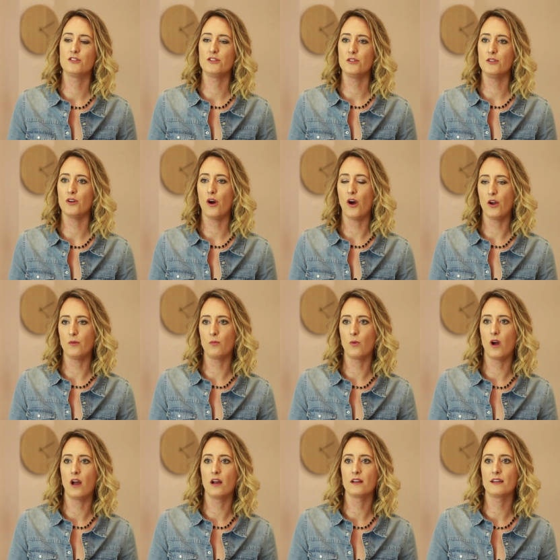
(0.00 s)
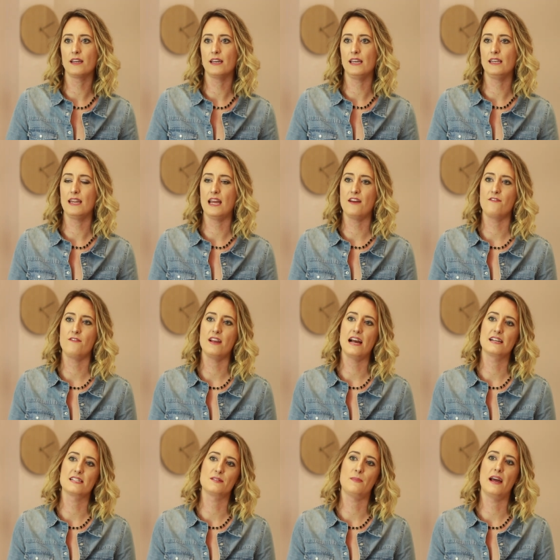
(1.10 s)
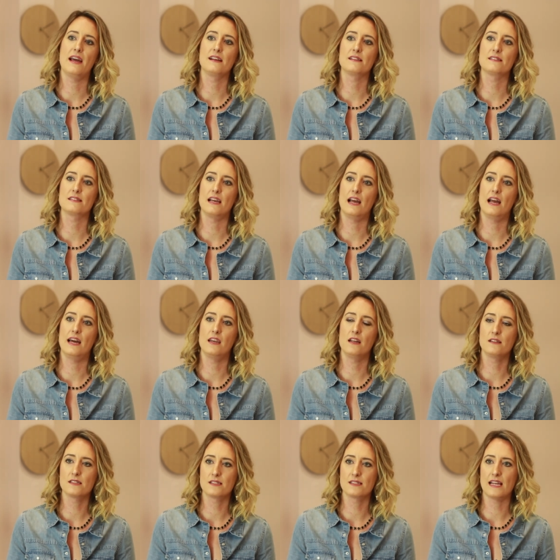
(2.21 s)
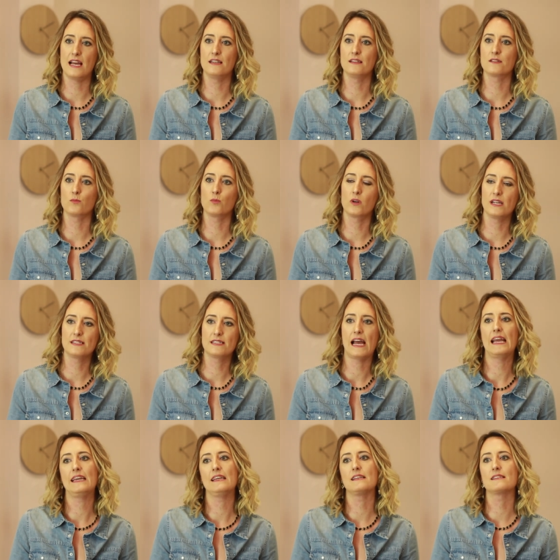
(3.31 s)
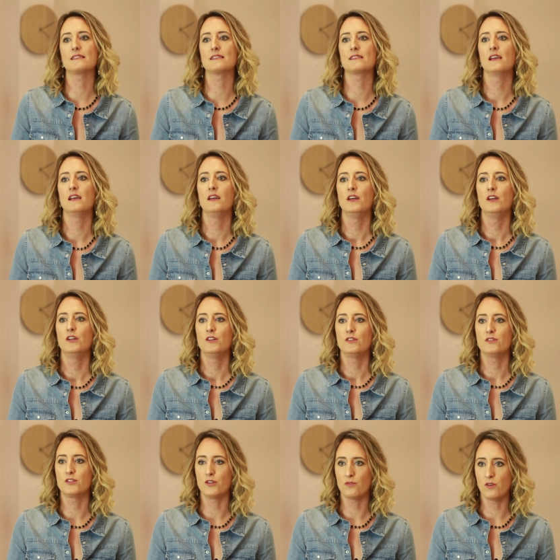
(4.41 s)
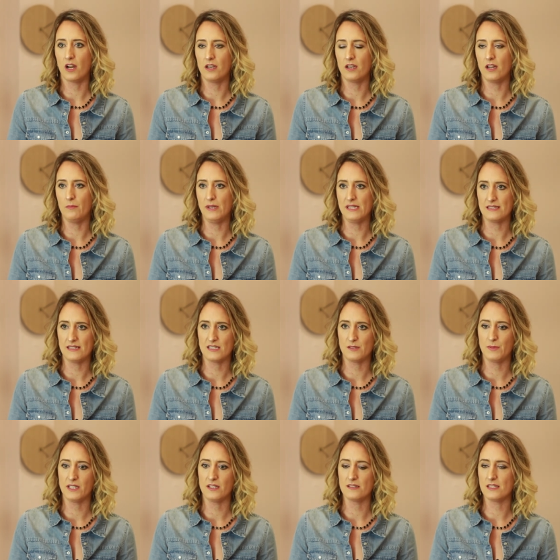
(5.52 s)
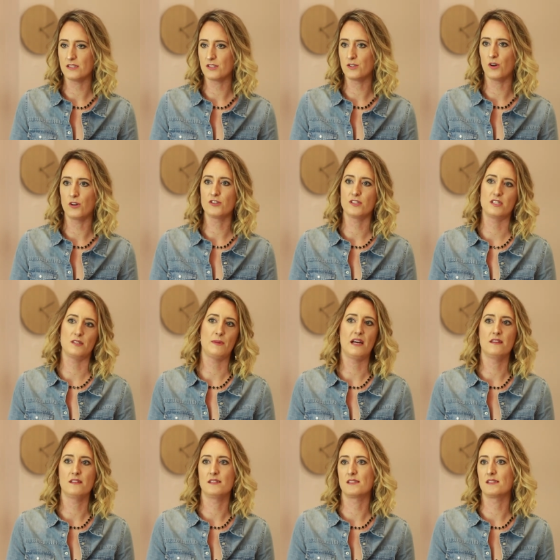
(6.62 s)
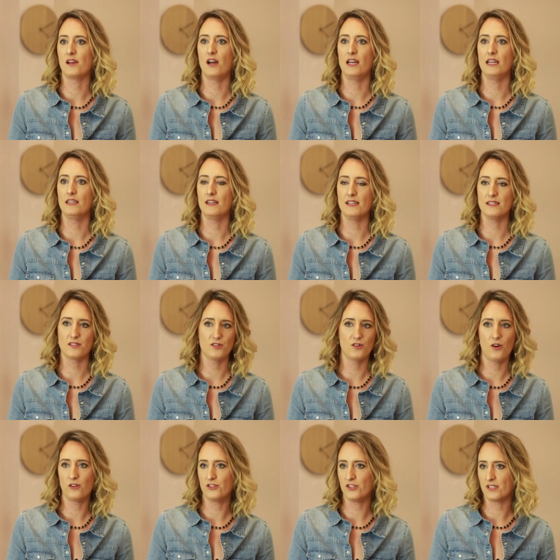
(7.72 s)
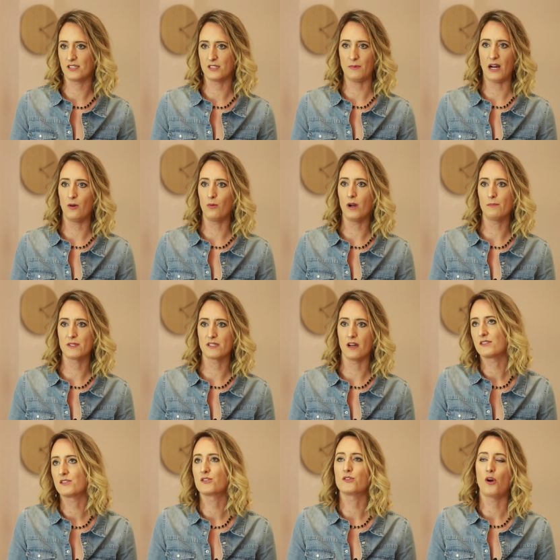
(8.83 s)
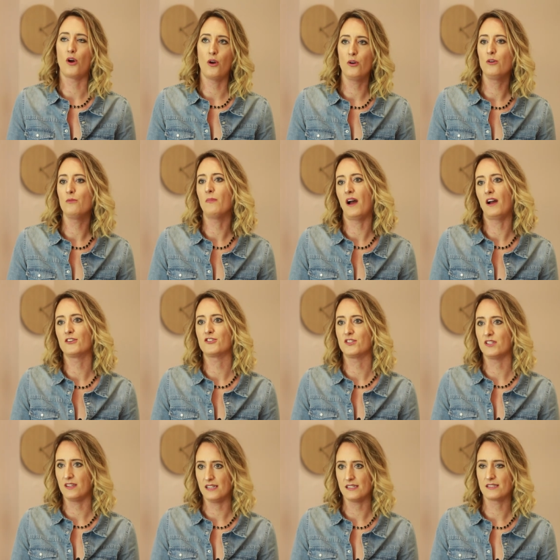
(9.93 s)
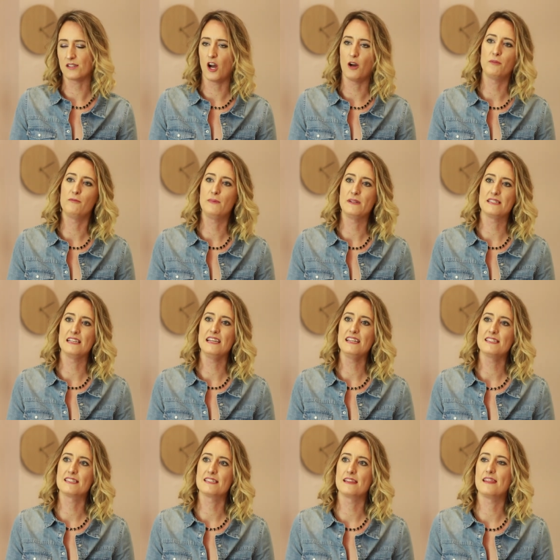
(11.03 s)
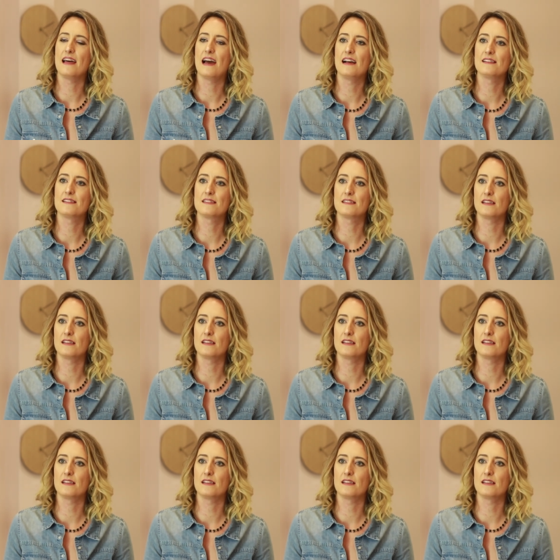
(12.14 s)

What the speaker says: do your homework in every aspect and understand what it takes to run a business, because it's not just about the design, it's not just about a website. So much to this type of business that,